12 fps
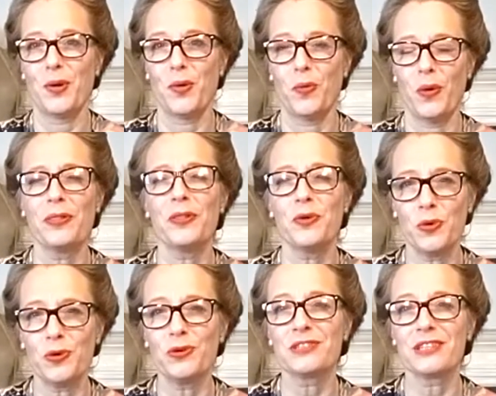When the
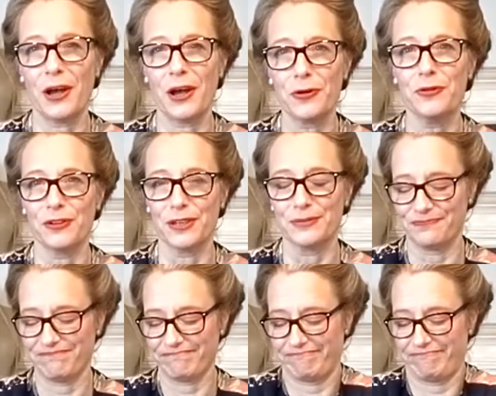war's over,
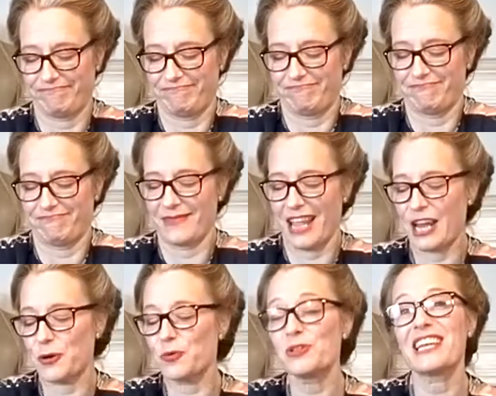
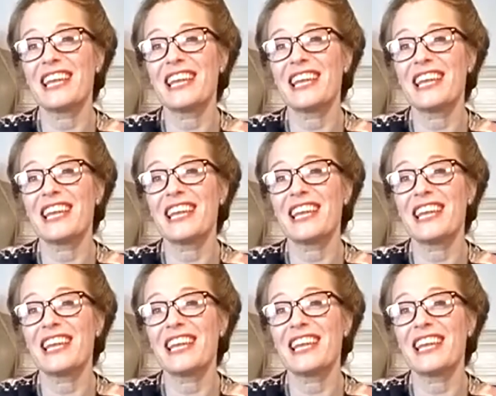it was